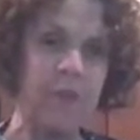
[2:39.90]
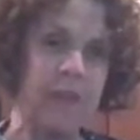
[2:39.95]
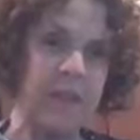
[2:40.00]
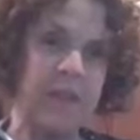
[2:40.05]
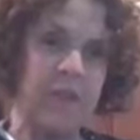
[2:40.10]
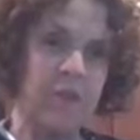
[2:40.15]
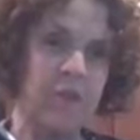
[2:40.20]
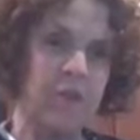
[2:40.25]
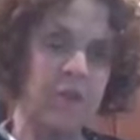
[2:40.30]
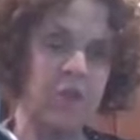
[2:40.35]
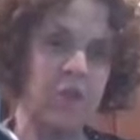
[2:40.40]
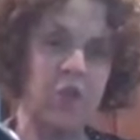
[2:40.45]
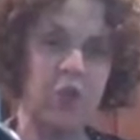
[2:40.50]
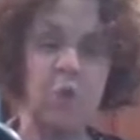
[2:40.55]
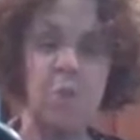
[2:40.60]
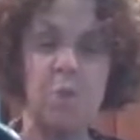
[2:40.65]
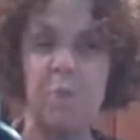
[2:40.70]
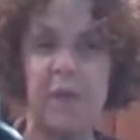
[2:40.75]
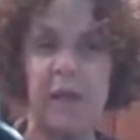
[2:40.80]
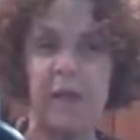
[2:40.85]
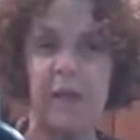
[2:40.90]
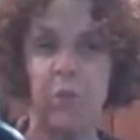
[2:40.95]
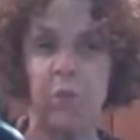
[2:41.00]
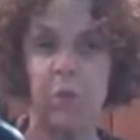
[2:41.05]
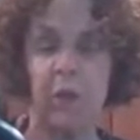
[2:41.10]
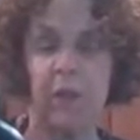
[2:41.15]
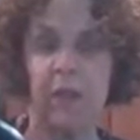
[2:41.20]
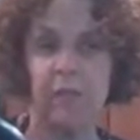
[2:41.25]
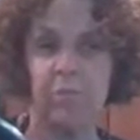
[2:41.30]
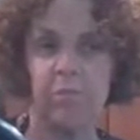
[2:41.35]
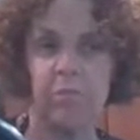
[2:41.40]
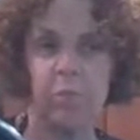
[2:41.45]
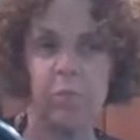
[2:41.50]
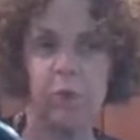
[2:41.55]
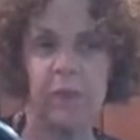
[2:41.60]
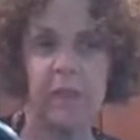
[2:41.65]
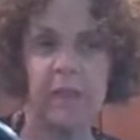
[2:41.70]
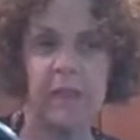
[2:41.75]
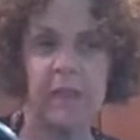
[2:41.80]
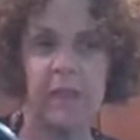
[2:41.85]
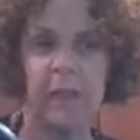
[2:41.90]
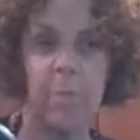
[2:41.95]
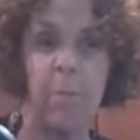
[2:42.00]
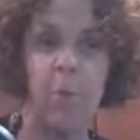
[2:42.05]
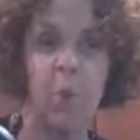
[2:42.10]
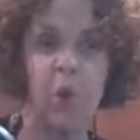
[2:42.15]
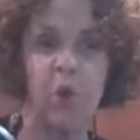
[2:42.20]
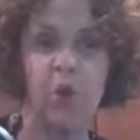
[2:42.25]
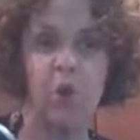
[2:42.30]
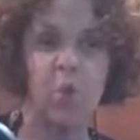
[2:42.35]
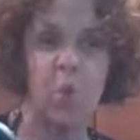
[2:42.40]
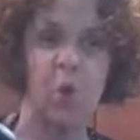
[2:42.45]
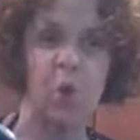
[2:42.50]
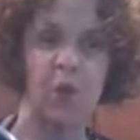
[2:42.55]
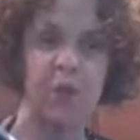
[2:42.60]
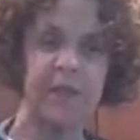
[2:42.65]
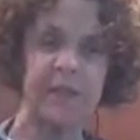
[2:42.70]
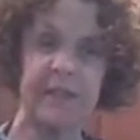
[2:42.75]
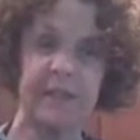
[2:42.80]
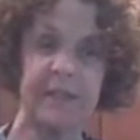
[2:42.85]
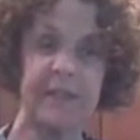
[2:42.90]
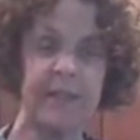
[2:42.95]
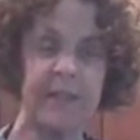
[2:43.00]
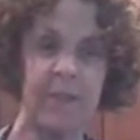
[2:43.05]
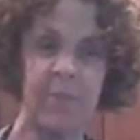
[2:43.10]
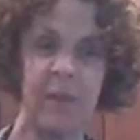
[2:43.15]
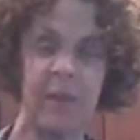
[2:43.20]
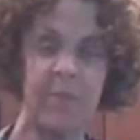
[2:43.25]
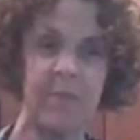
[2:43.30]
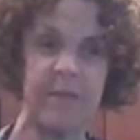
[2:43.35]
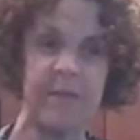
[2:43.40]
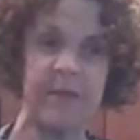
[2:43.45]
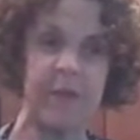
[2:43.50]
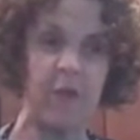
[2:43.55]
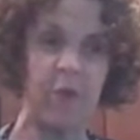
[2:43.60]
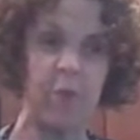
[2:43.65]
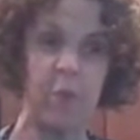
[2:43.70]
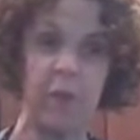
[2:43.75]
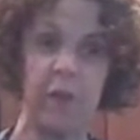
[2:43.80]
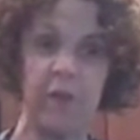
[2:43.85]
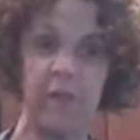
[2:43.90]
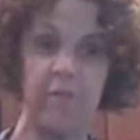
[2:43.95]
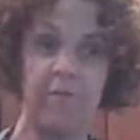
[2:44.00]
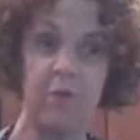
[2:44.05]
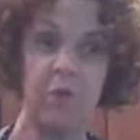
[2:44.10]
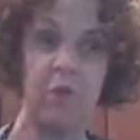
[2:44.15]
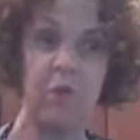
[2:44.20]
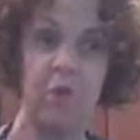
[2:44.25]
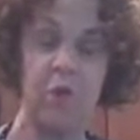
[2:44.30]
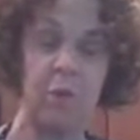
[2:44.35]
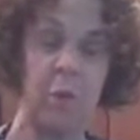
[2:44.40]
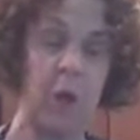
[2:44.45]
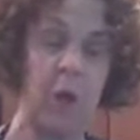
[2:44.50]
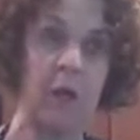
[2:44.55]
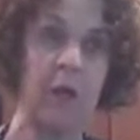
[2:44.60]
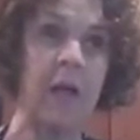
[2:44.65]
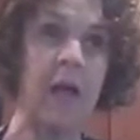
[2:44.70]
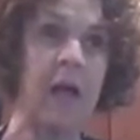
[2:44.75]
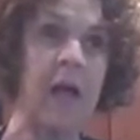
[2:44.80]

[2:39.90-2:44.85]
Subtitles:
here's 2 big, really important words. It's going to make me sound really food smart.